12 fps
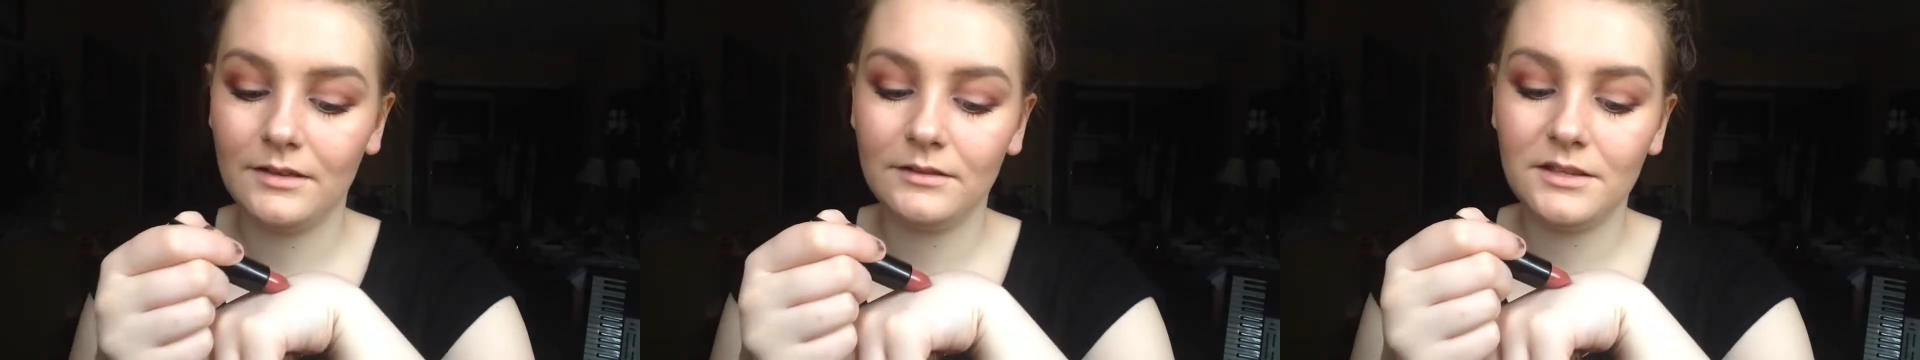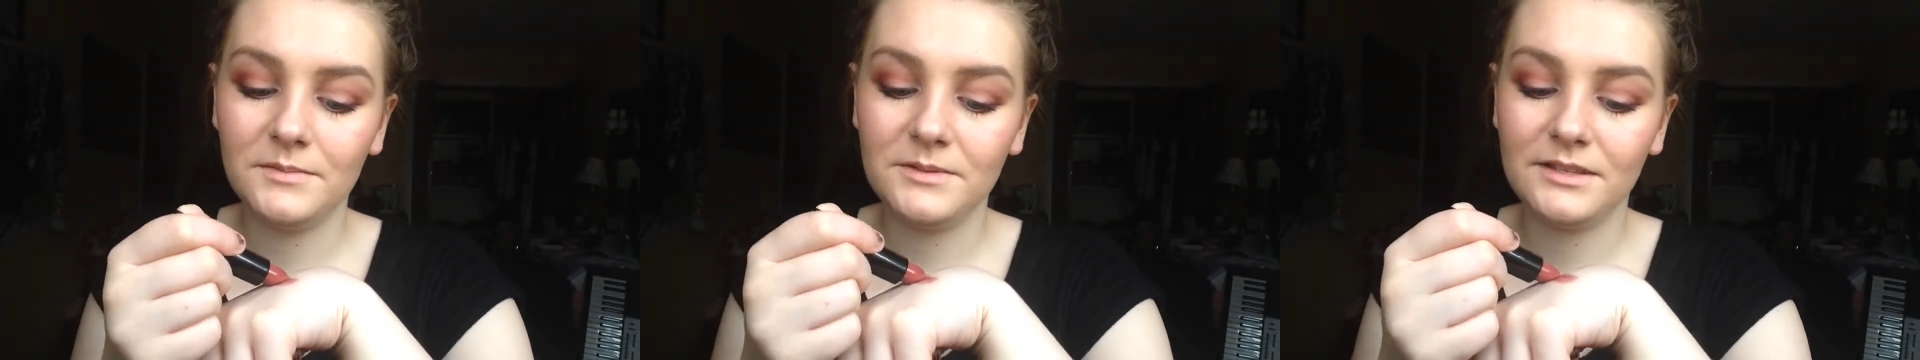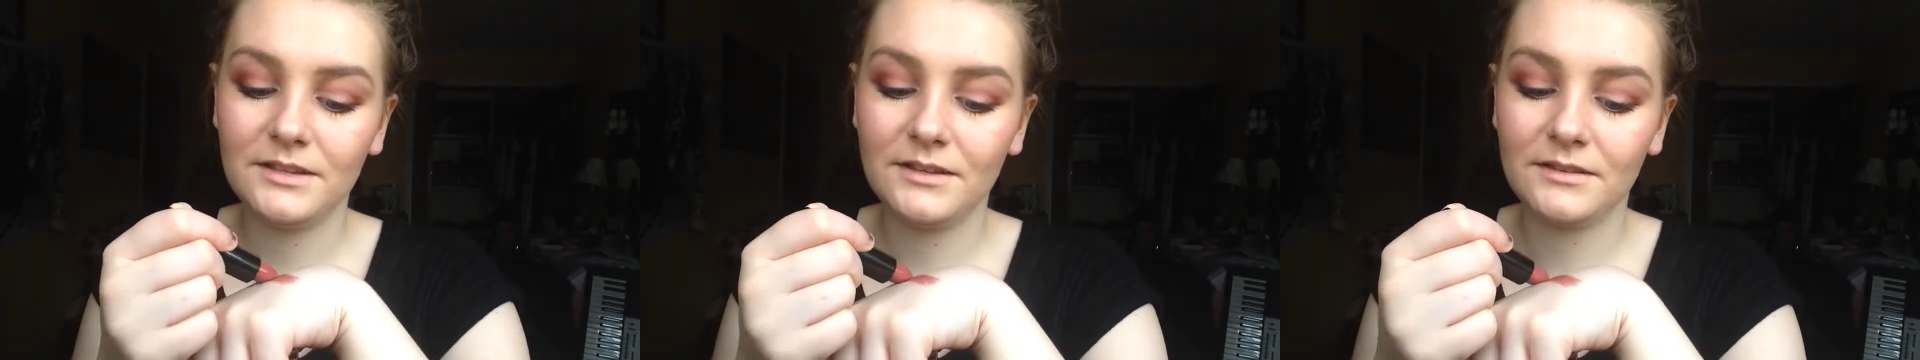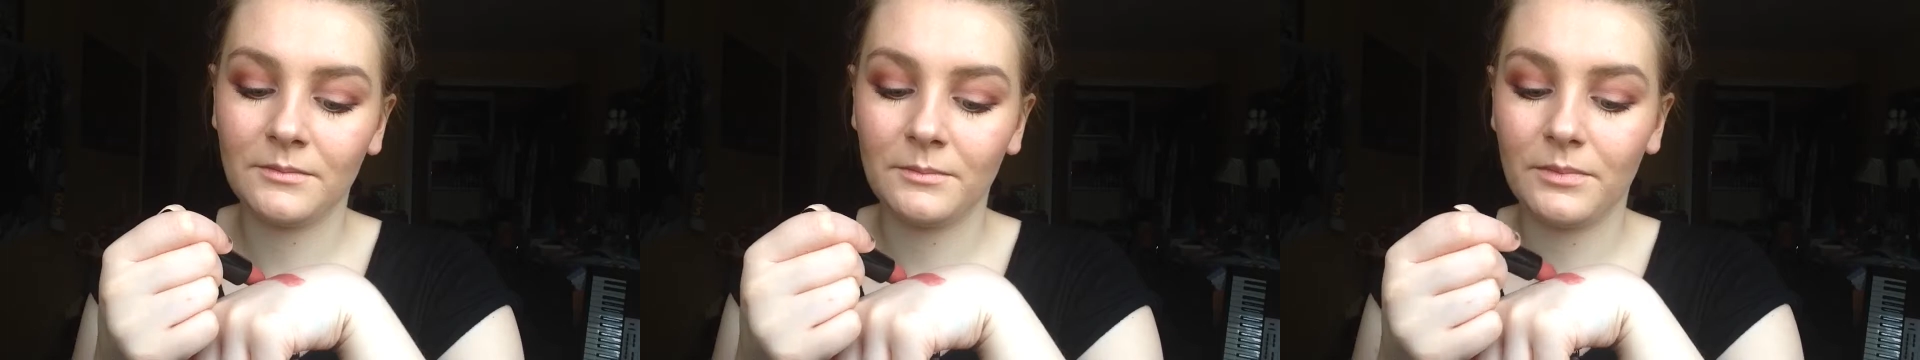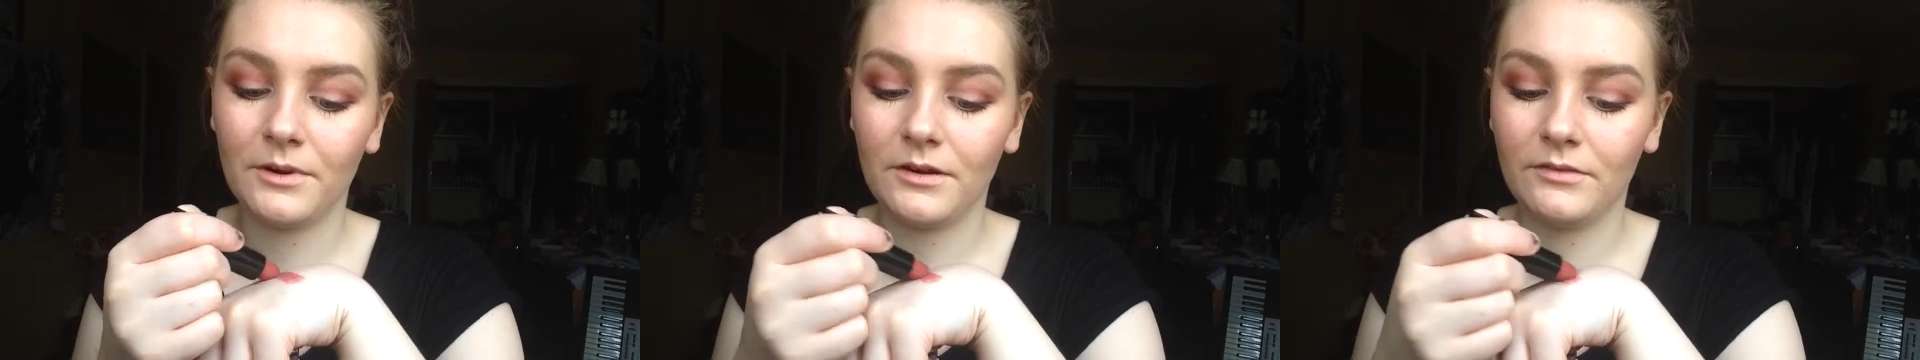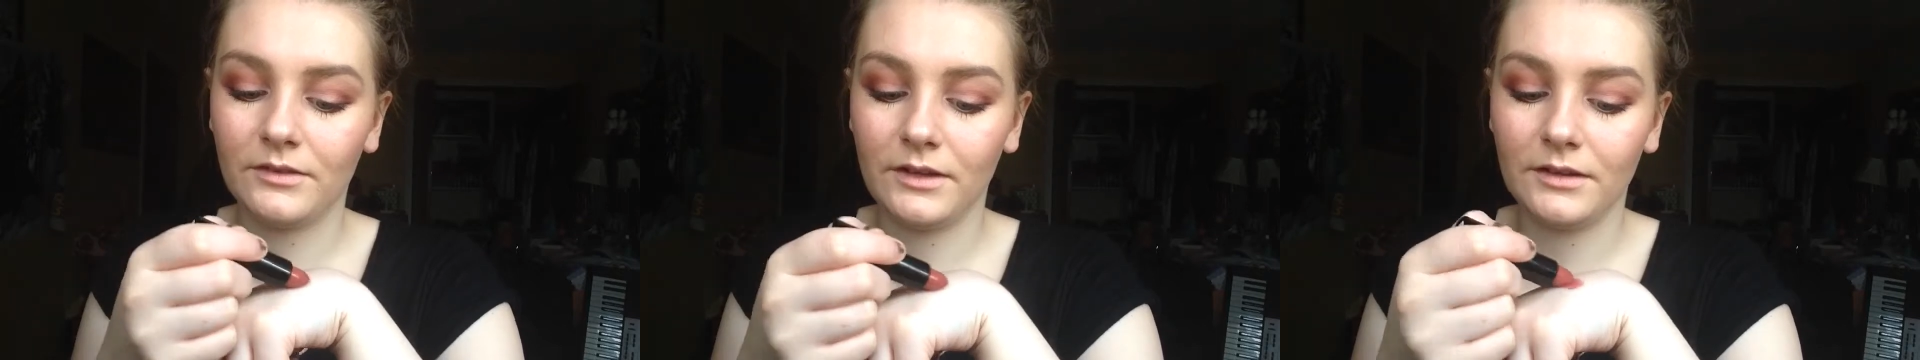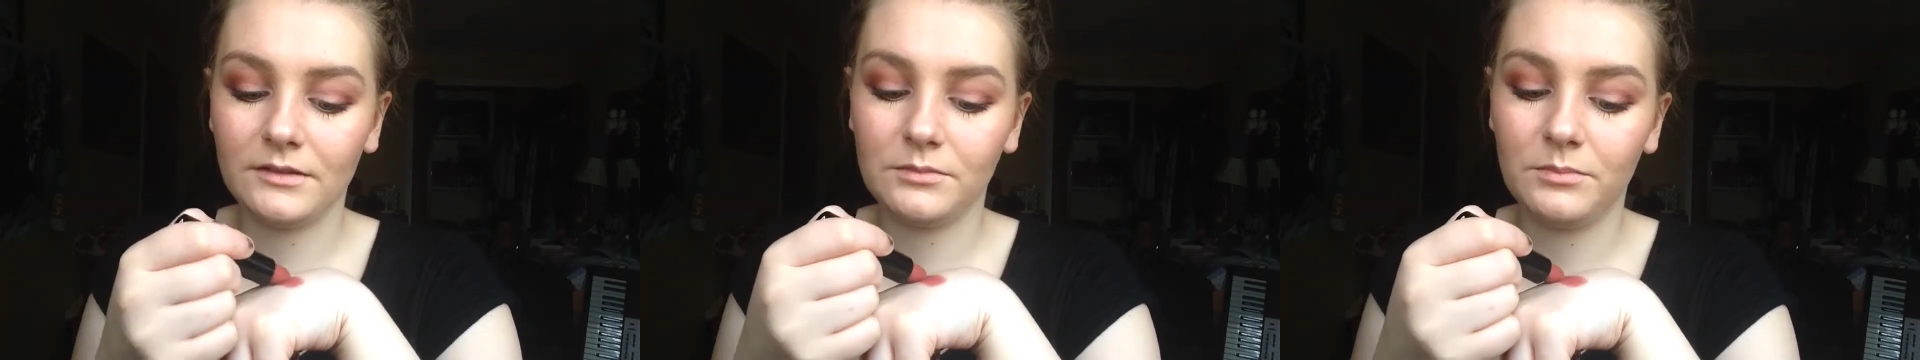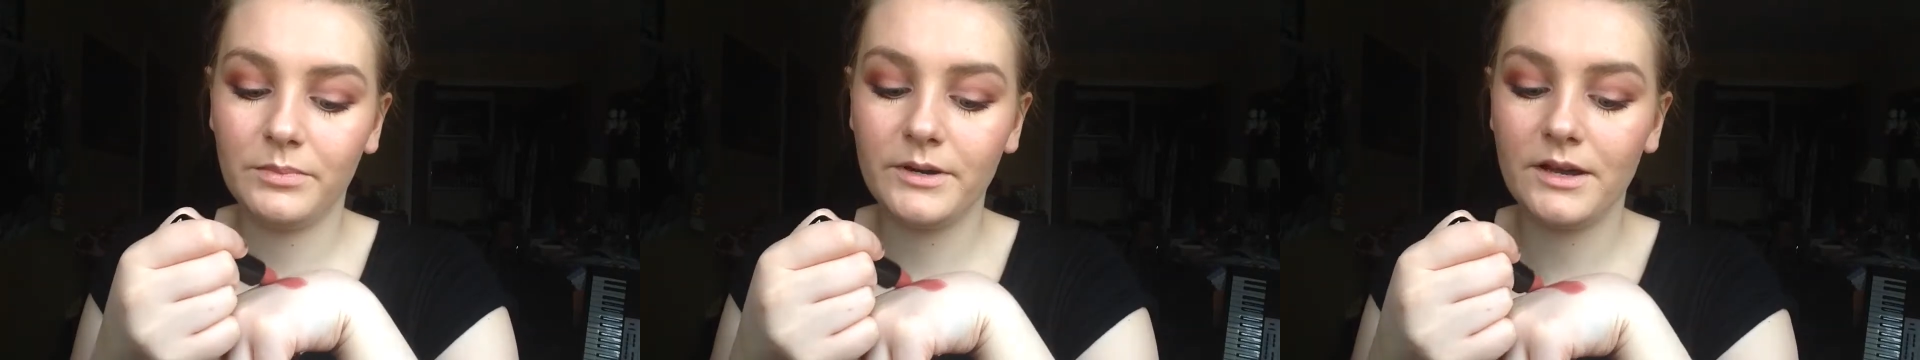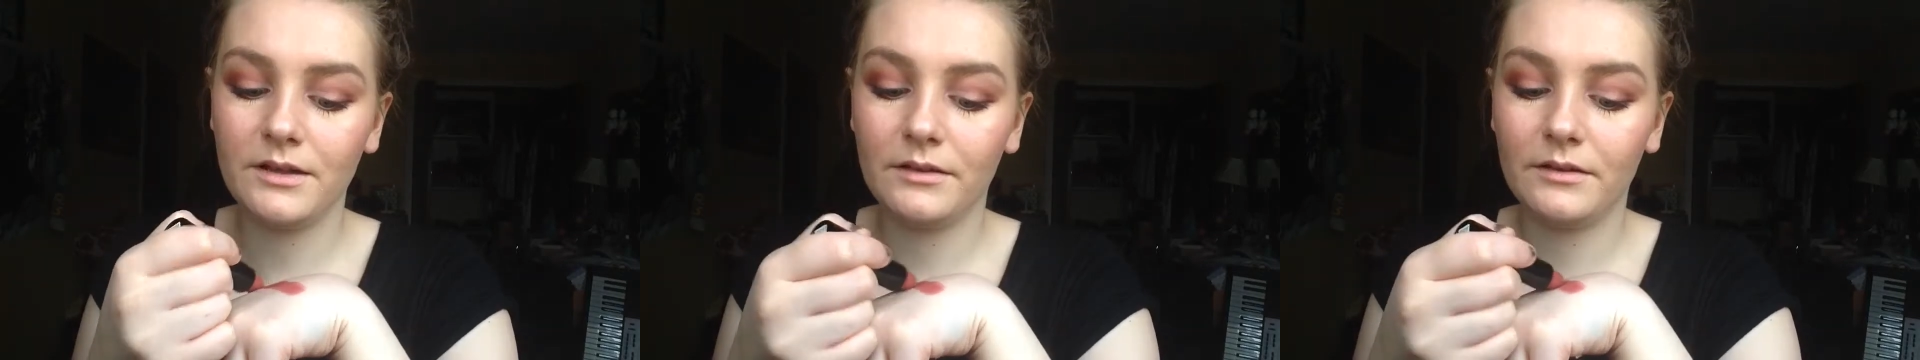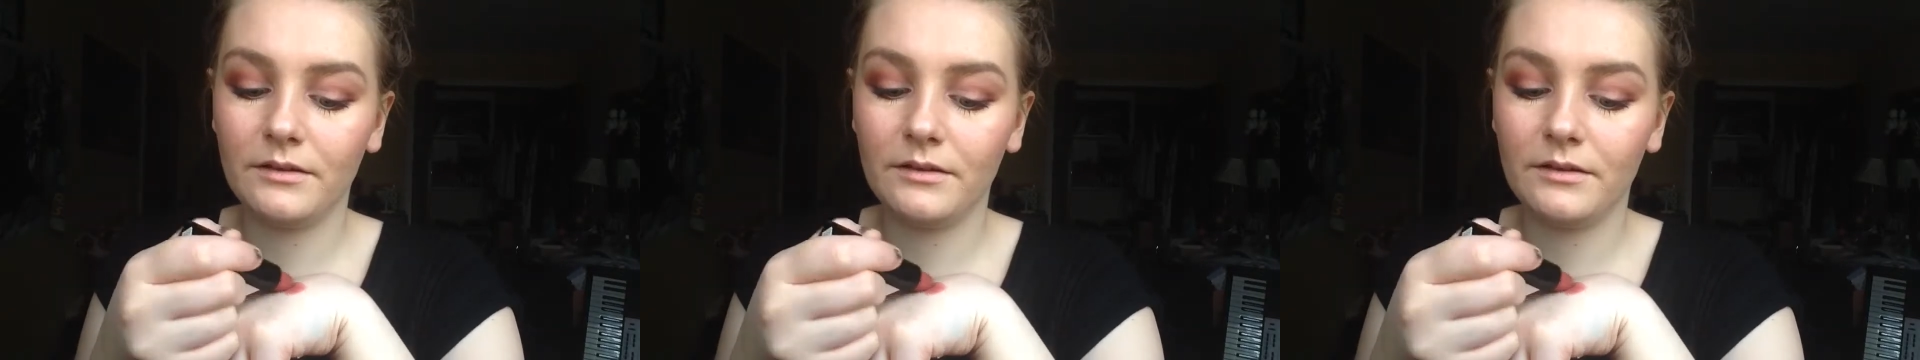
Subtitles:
Lipstick isn't perfect, but